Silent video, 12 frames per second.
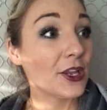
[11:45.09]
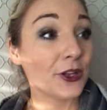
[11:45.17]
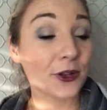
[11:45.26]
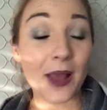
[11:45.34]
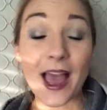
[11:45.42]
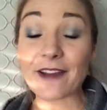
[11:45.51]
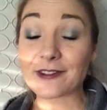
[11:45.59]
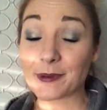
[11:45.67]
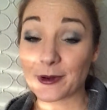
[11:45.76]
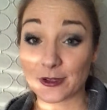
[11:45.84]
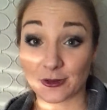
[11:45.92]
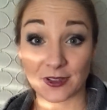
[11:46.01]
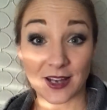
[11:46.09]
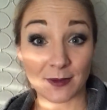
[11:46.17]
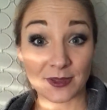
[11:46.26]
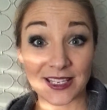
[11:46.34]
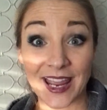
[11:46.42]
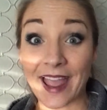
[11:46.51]
You don't have to post 3
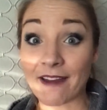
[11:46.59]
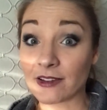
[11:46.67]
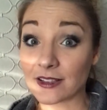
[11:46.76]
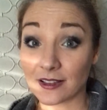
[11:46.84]
times a day every